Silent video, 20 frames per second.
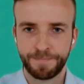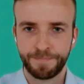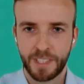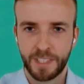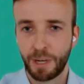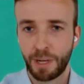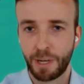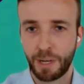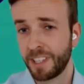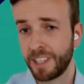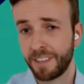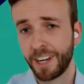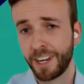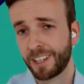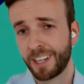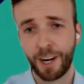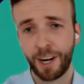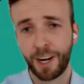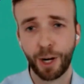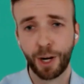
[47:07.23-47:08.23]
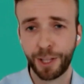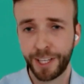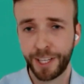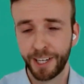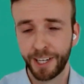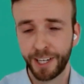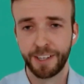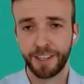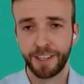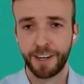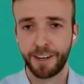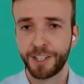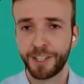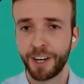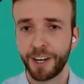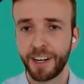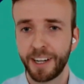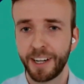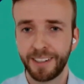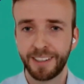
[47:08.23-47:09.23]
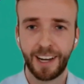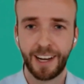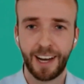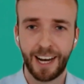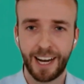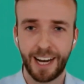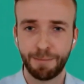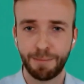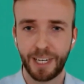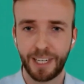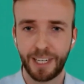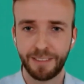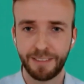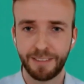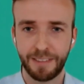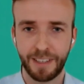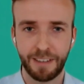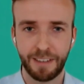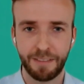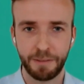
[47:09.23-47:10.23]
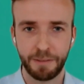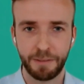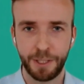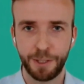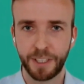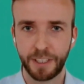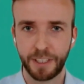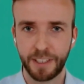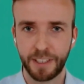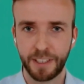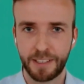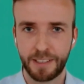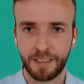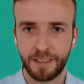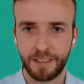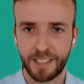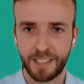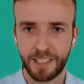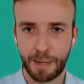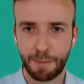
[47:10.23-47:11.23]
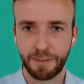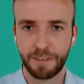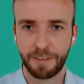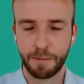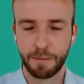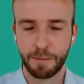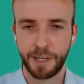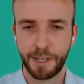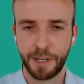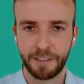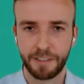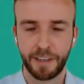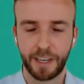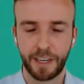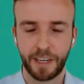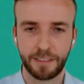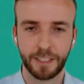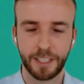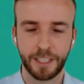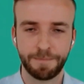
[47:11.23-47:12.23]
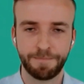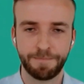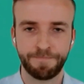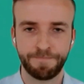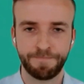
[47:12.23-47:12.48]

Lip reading: especially if they're kind of earlier in their journey of using this type of information effectively.